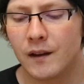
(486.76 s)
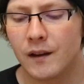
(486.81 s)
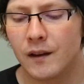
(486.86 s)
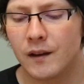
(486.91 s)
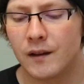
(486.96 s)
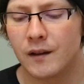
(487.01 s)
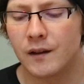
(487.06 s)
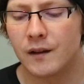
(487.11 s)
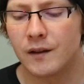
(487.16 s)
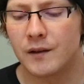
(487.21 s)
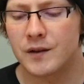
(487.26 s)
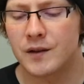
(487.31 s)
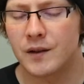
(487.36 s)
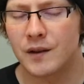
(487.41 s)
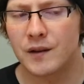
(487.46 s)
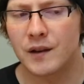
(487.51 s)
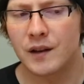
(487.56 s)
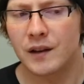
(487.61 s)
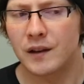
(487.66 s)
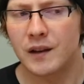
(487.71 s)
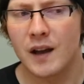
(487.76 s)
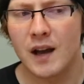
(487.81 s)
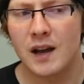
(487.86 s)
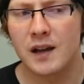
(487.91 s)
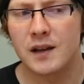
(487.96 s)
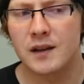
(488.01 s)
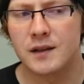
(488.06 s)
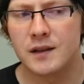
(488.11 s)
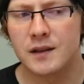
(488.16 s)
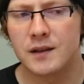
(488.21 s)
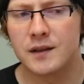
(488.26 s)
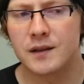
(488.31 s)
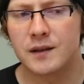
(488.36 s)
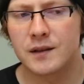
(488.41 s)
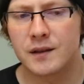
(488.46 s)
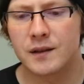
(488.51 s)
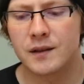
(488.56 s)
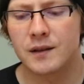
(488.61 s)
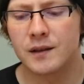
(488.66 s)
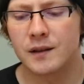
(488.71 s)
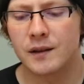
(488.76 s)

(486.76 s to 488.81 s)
You know, so I think that is